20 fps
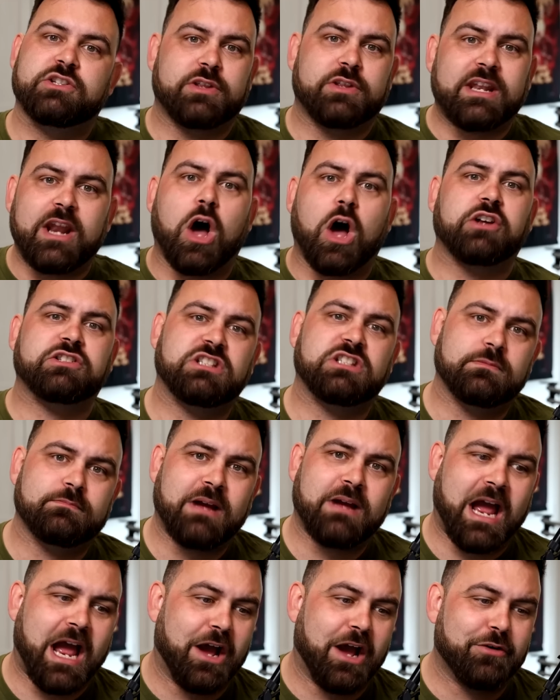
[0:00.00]
So then I asked
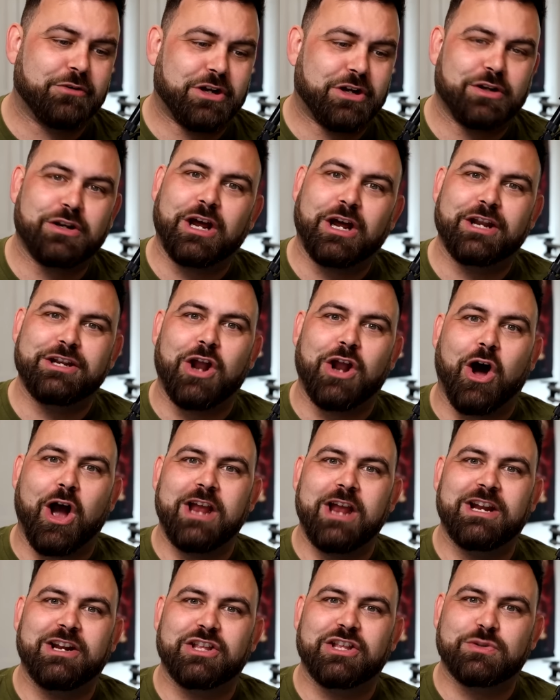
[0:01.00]
them, how could a
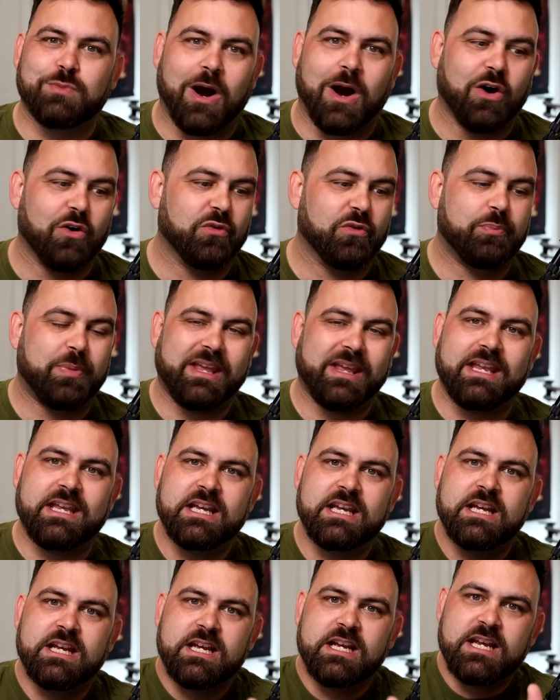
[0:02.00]
nine and a twelve be
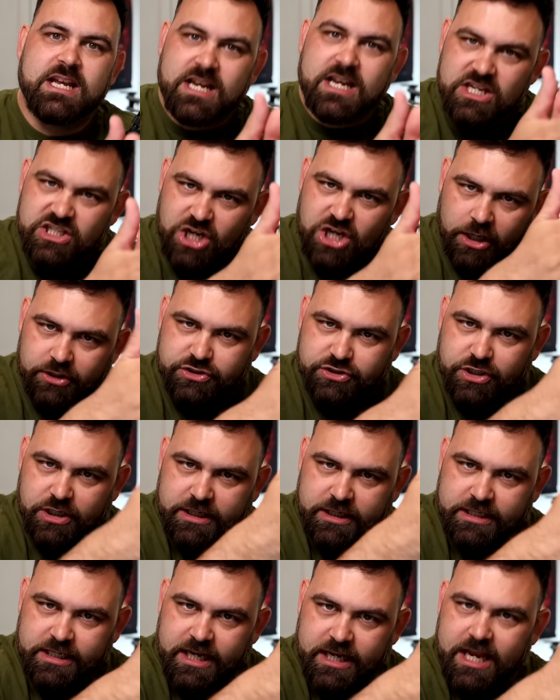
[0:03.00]

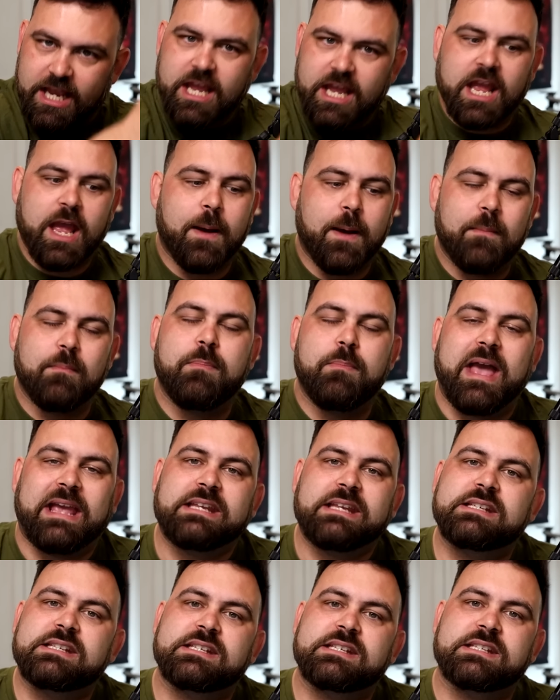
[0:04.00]
touching
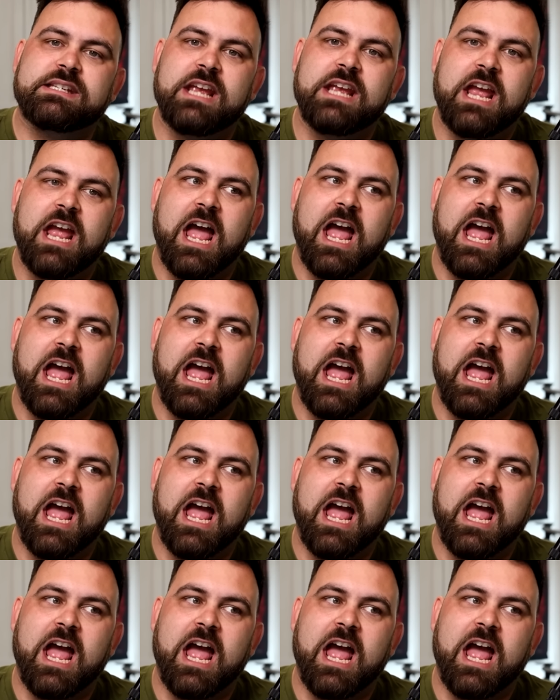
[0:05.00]
base?